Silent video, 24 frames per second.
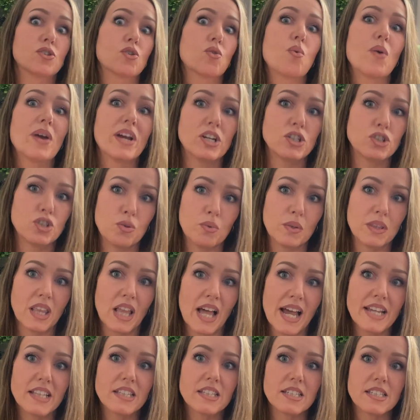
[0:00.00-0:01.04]
as quick as you
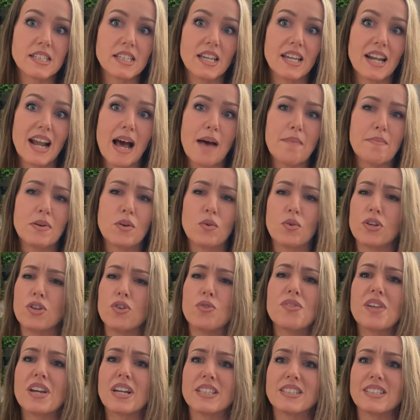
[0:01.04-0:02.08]
would like to see it happen,
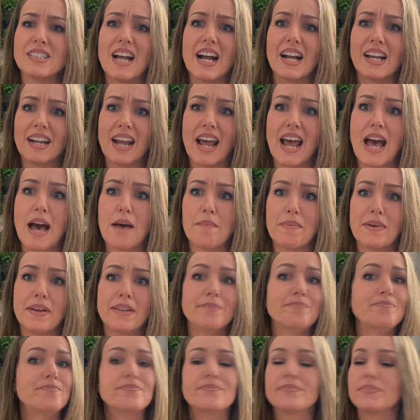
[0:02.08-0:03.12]
or you think it's not going to
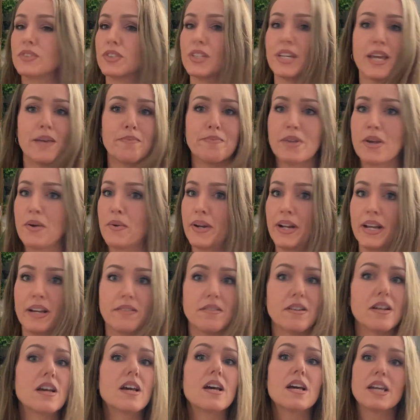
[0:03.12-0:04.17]
happen. Keep doing
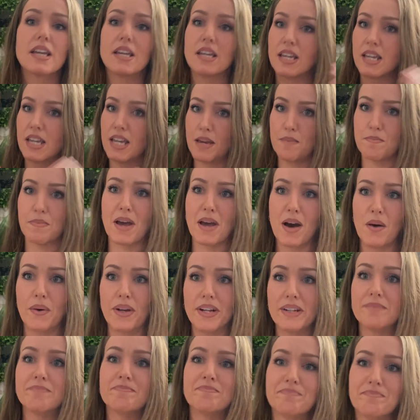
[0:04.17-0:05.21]
it. Keep
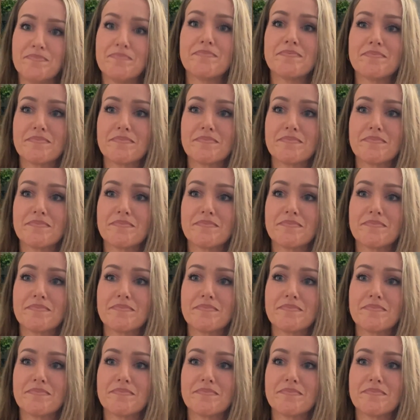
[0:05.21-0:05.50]
going.